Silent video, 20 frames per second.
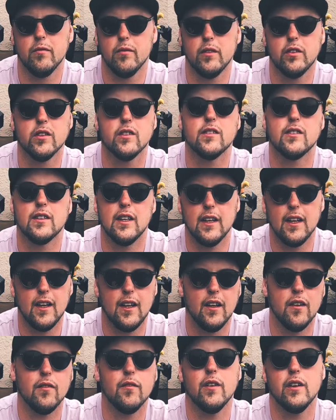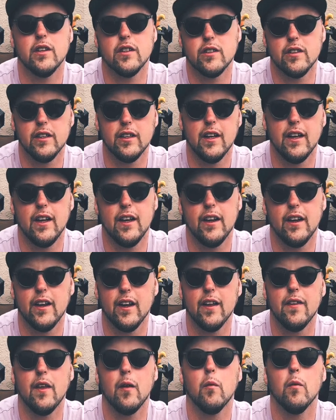Just stay, finish the day,
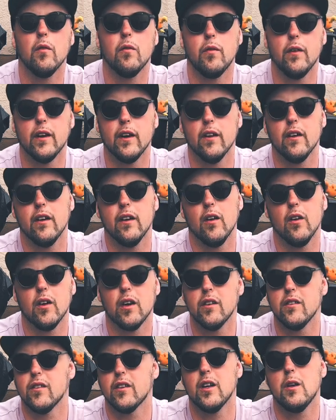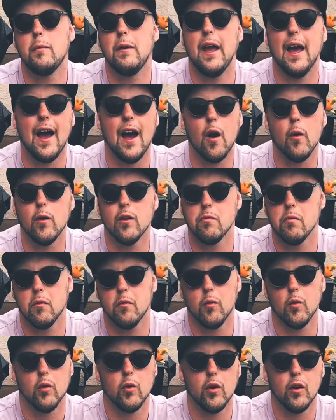and then we'll figure it out. Because it's gonna be hours
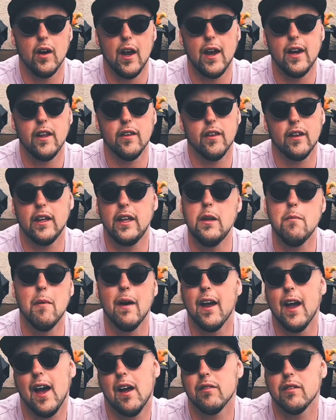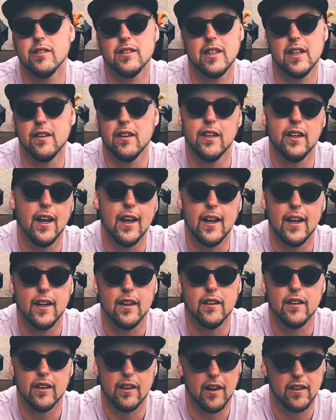before anything. He might have to stay the night.
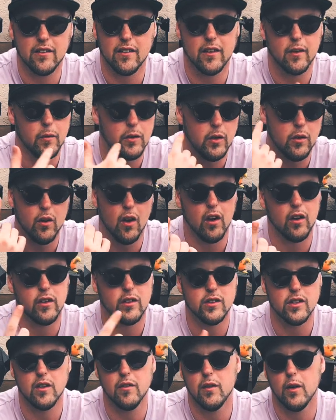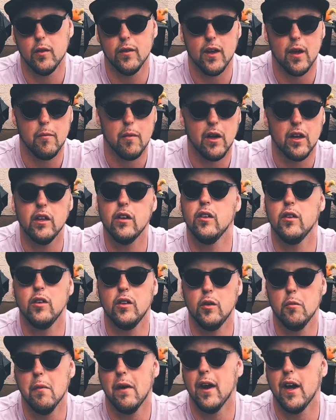That's the thing. When you knock yourself out that bad, you,
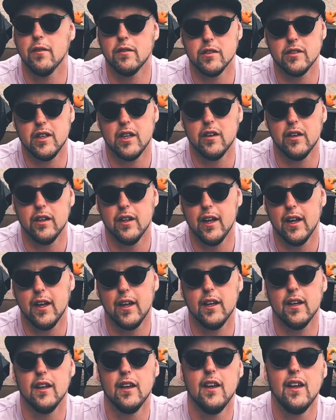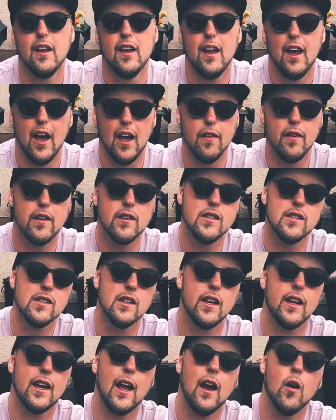you might have to stay the night. And this is
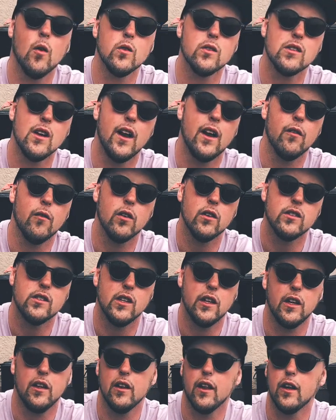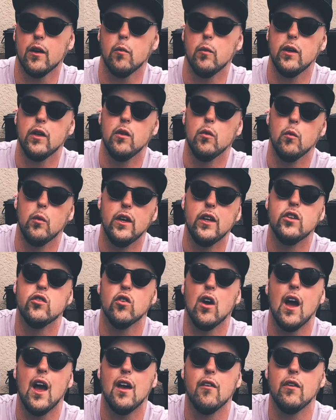like outside of our city. Like we we
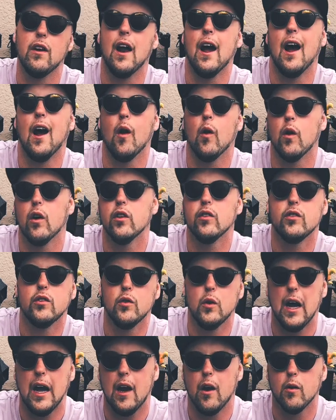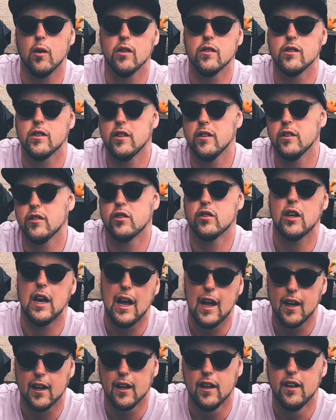drive an hour, two hours to this
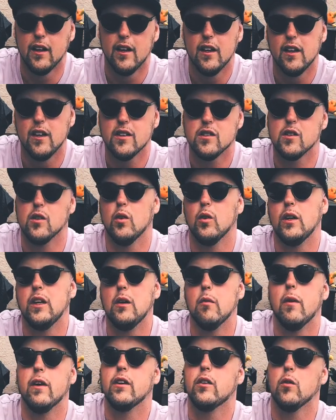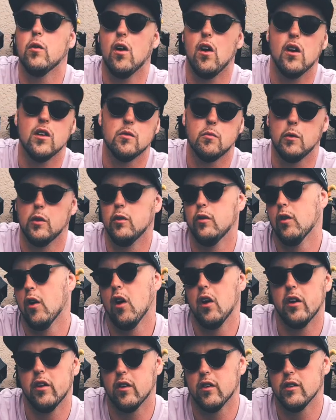track. So he went to a hospital
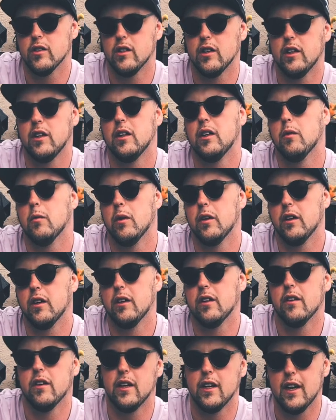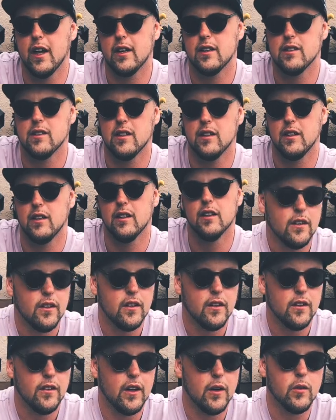not in our city. He went into the next city.
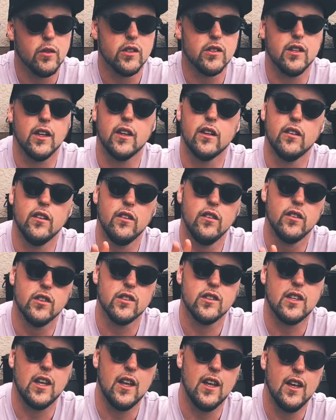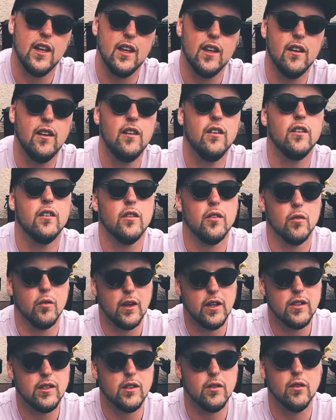They were just like, just stay,
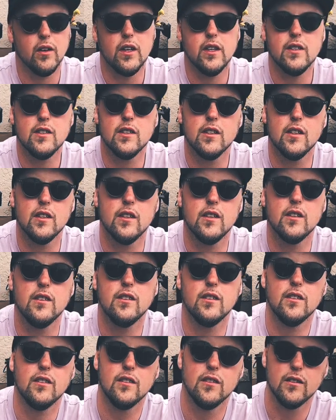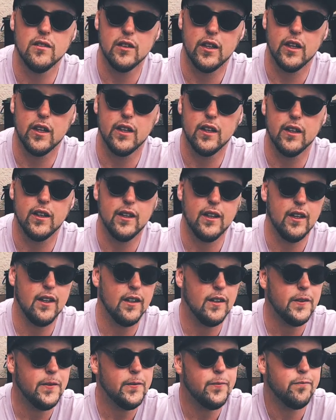race your races, da da da
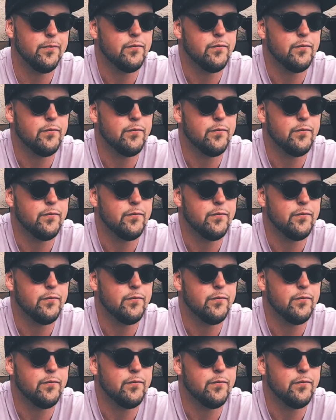da.